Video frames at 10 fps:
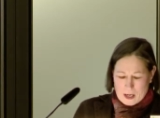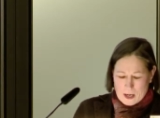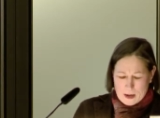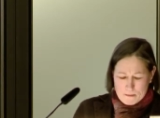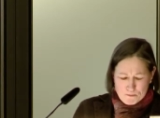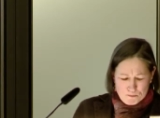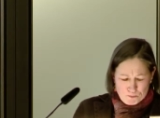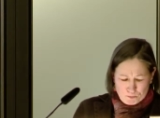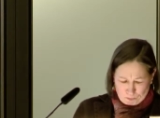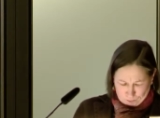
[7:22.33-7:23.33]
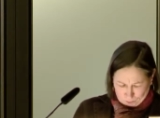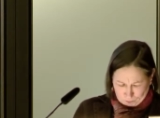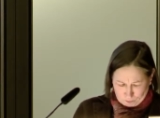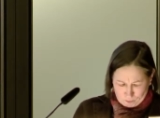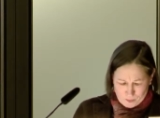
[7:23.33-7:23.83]
Um,
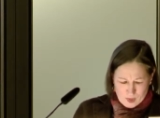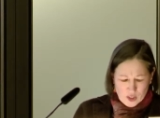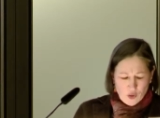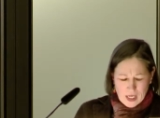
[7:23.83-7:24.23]
so